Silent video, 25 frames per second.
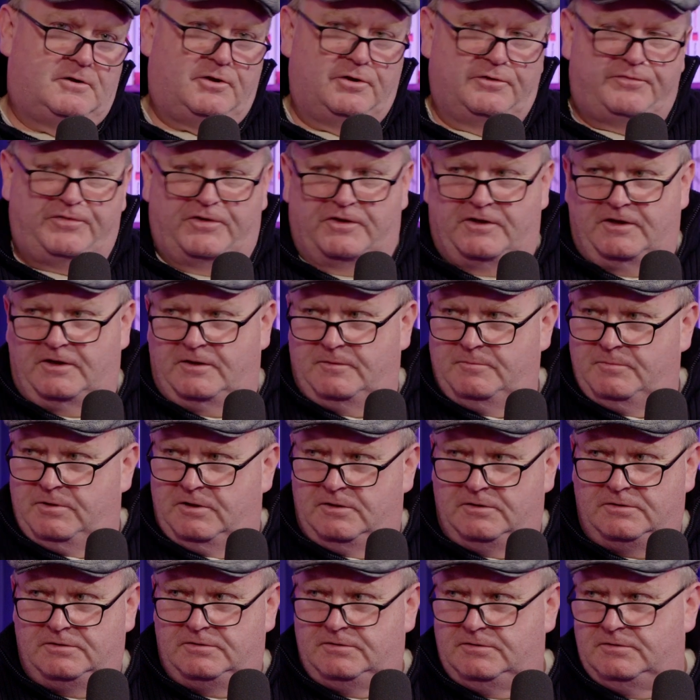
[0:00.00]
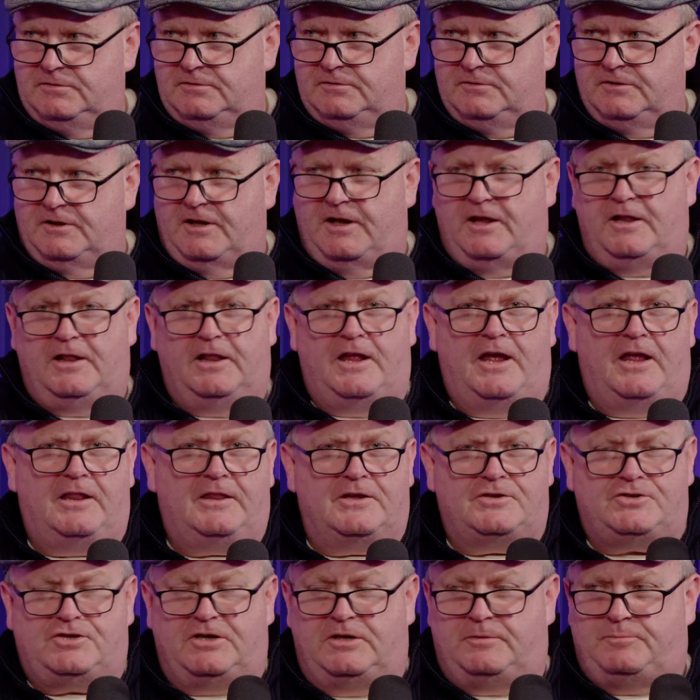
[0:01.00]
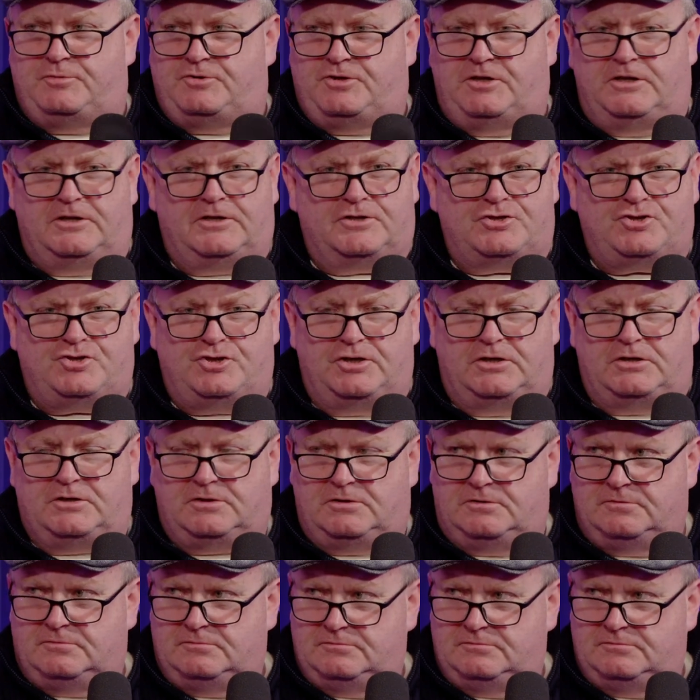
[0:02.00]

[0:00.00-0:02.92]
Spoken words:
good for them. Let the sheep shearer shear.